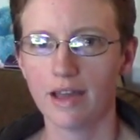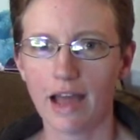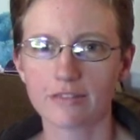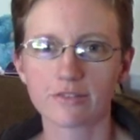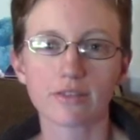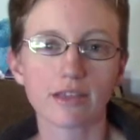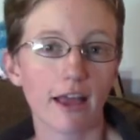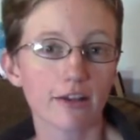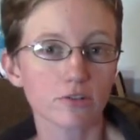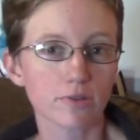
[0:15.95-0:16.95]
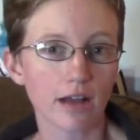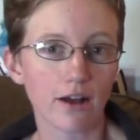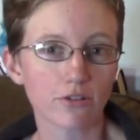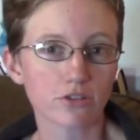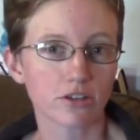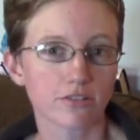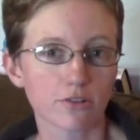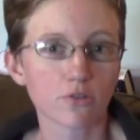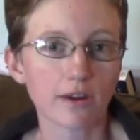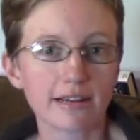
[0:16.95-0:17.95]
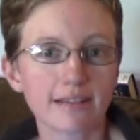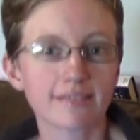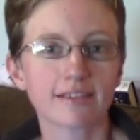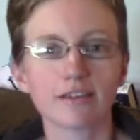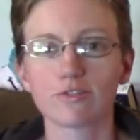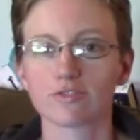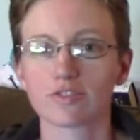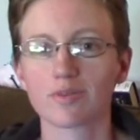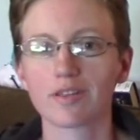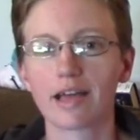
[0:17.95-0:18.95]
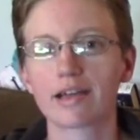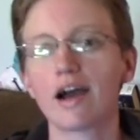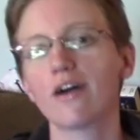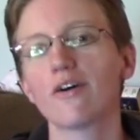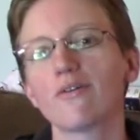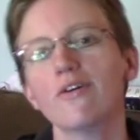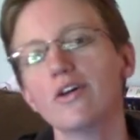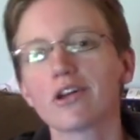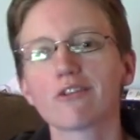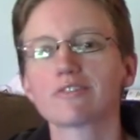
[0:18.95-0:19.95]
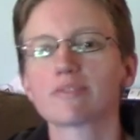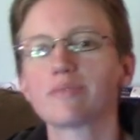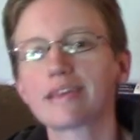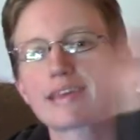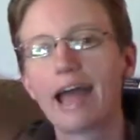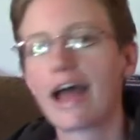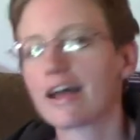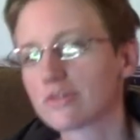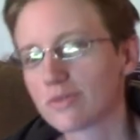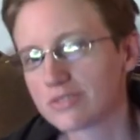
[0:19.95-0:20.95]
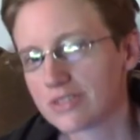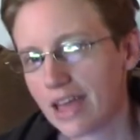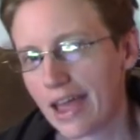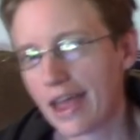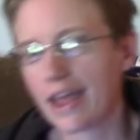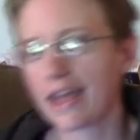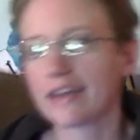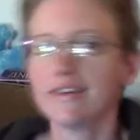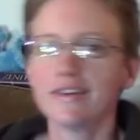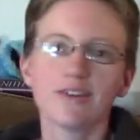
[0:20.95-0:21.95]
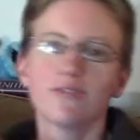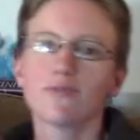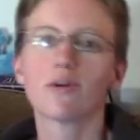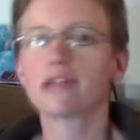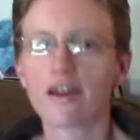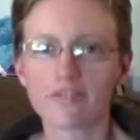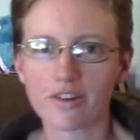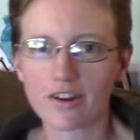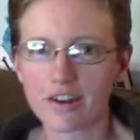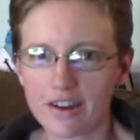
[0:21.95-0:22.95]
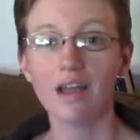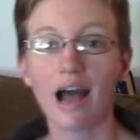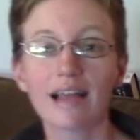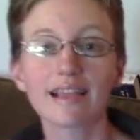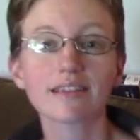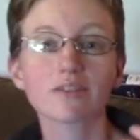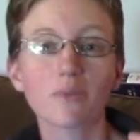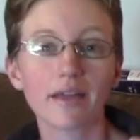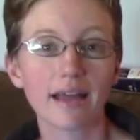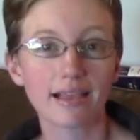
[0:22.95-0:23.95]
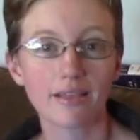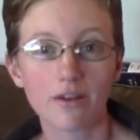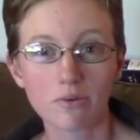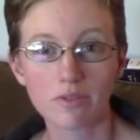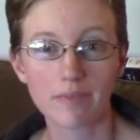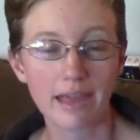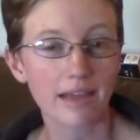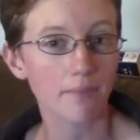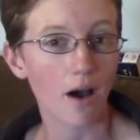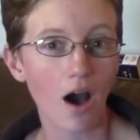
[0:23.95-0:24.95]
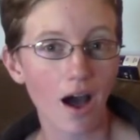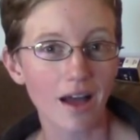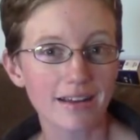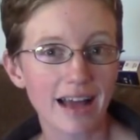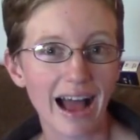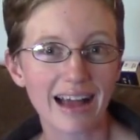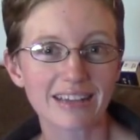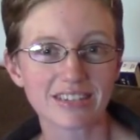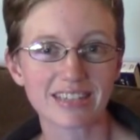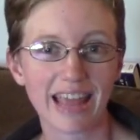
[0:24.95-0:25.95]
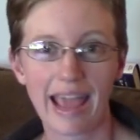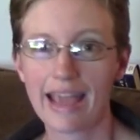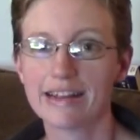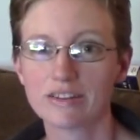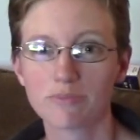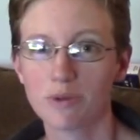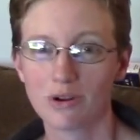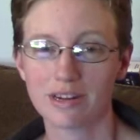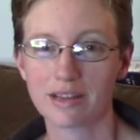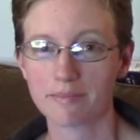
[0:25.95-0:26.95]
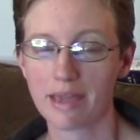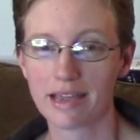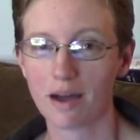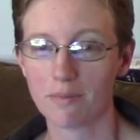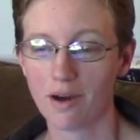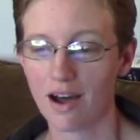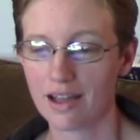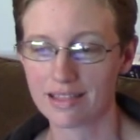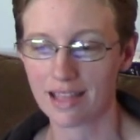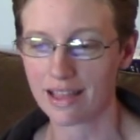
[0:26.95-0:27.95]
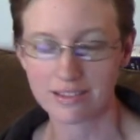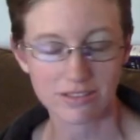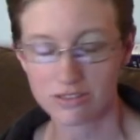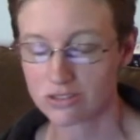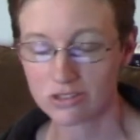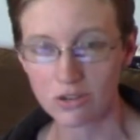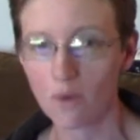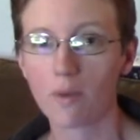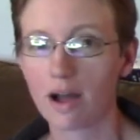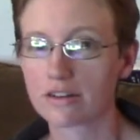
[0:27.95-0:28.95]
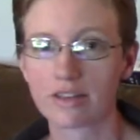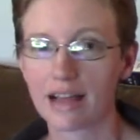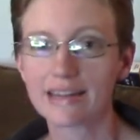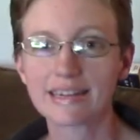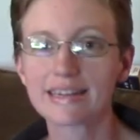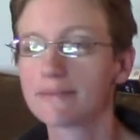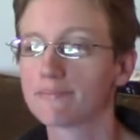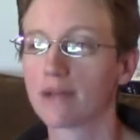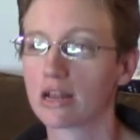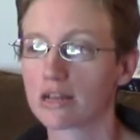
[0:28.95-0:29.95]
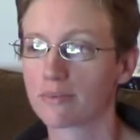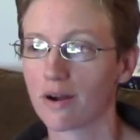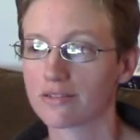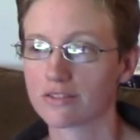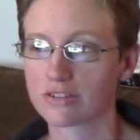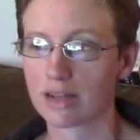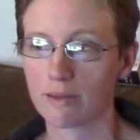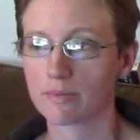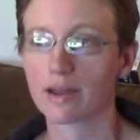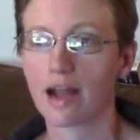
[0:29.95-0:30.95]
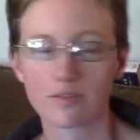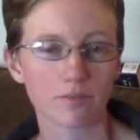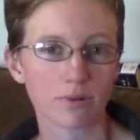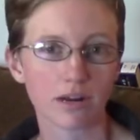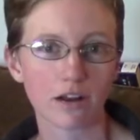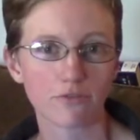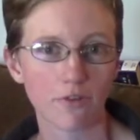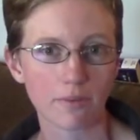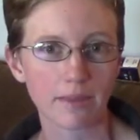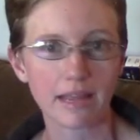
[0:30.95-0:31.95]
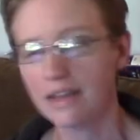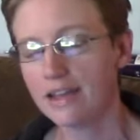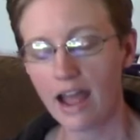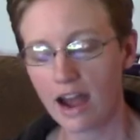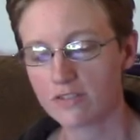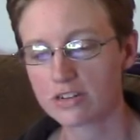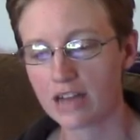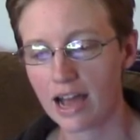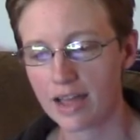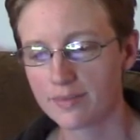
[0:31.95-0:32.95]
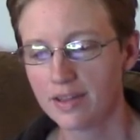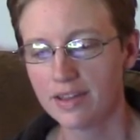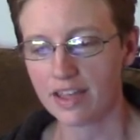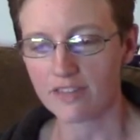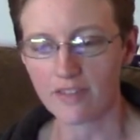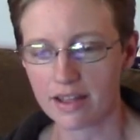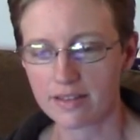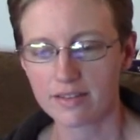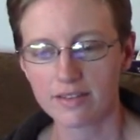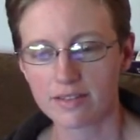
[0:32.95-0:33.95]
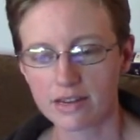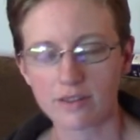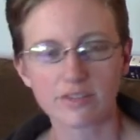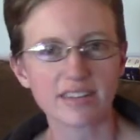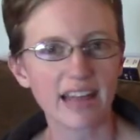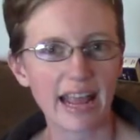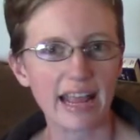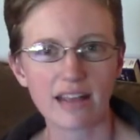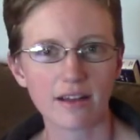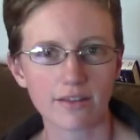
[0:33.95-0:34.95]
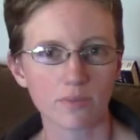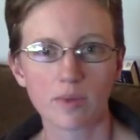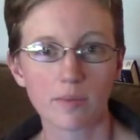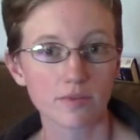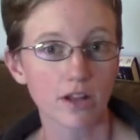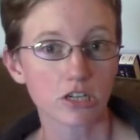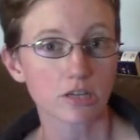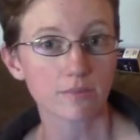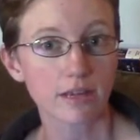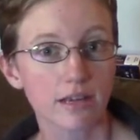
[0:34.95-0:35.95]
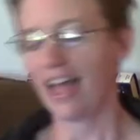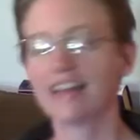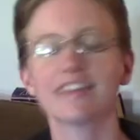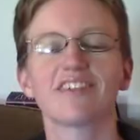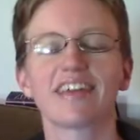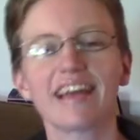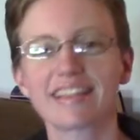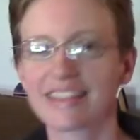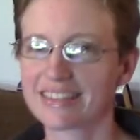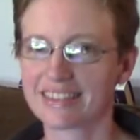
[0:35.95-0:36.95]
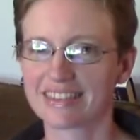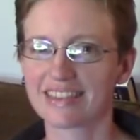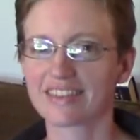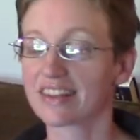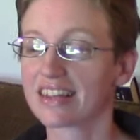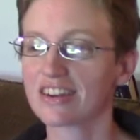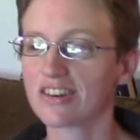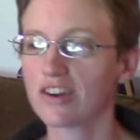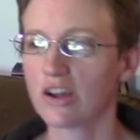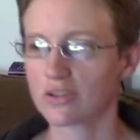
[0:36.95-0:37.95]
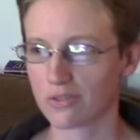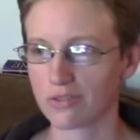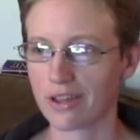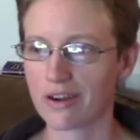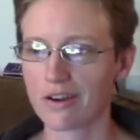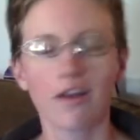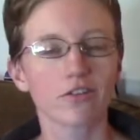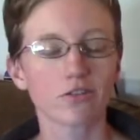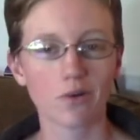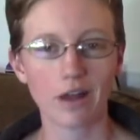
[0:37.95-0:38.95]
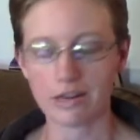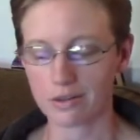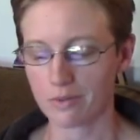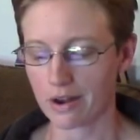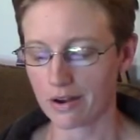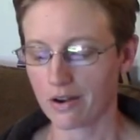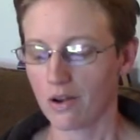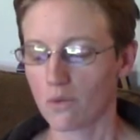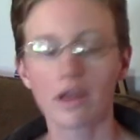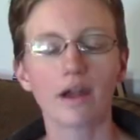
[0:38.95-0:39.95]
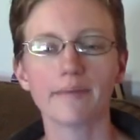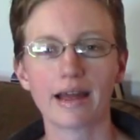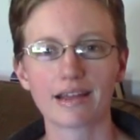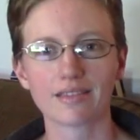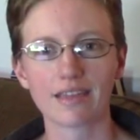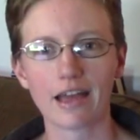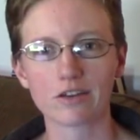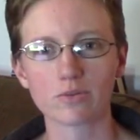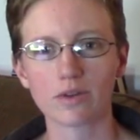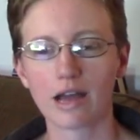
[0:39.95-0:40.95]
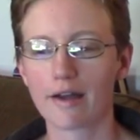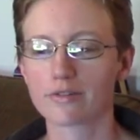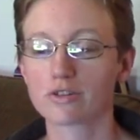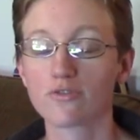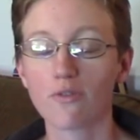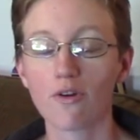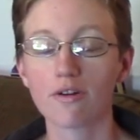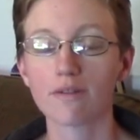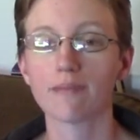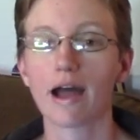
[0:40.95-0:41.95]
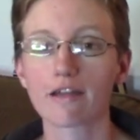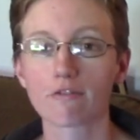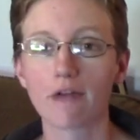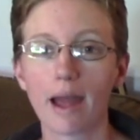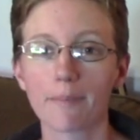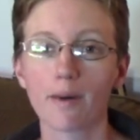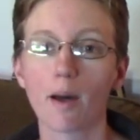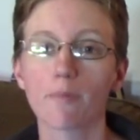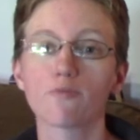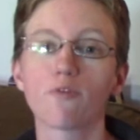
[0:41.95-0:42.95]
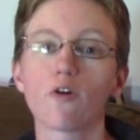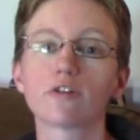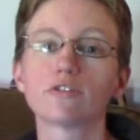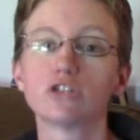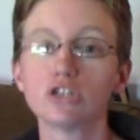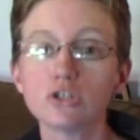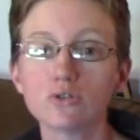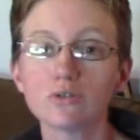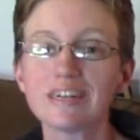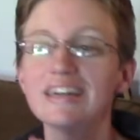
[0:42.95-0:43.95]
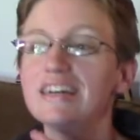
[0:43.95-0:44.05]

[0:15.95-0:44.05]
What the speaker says: And so the casual couch is a great excuse to be like, oh, we're just being casual today, whatever. I like the way I look with makeup on, I just hate putting makeup on. Like, so much. Like, I need a makeup artist to come to my house and put it on for me every time if I, you know, didn't hate other people touching me. Anyway, this is neither here nor there nor anywhere. We are back at the casual couch for my wrap-up for June.